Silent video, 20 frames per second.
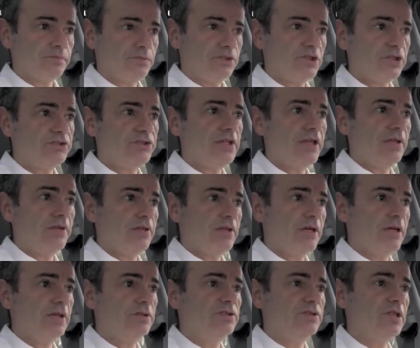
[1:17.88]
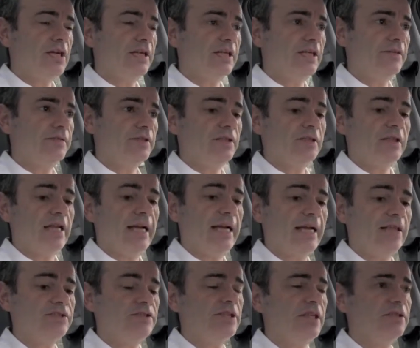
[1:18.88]
16th notes, and I give a little
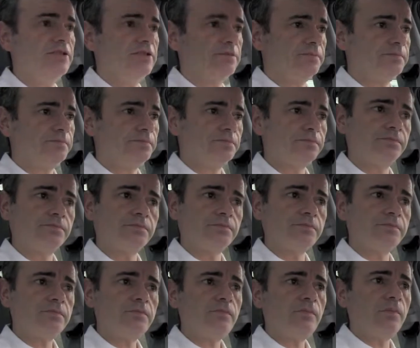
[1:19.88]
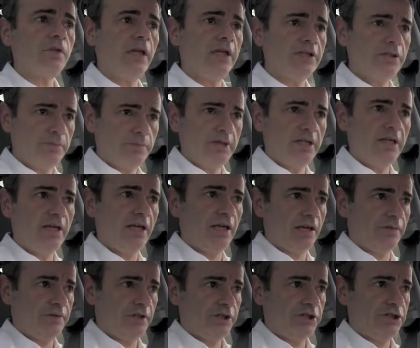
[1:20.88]
accent at the beginning
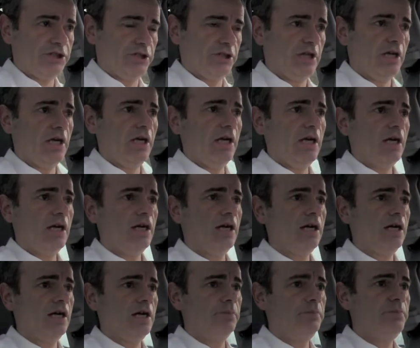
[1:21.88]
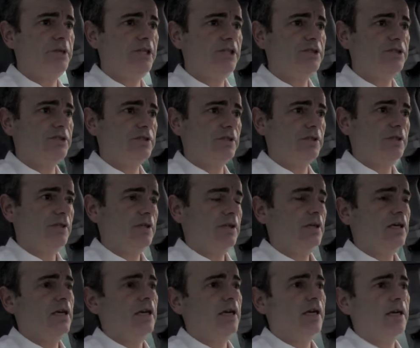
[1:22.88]
of each uh, beat.
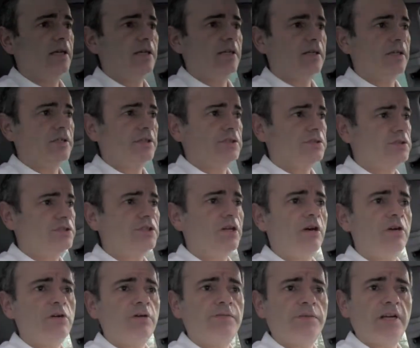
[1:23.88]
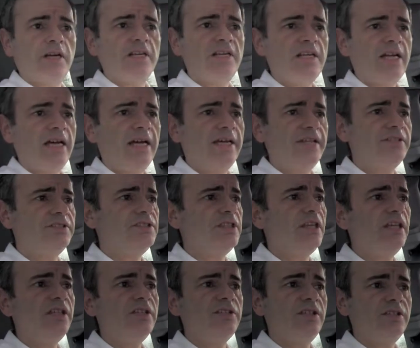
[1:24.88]
And I start off at a nice,
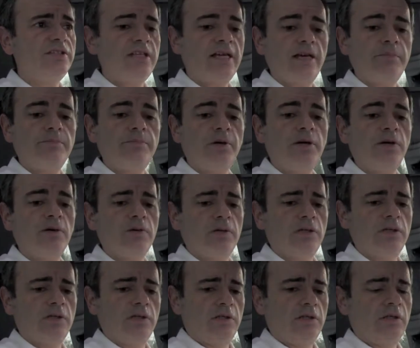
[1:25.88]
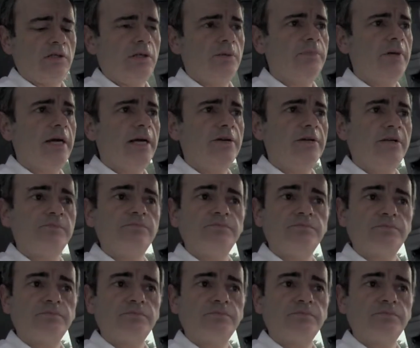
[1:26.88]
easy tempo, about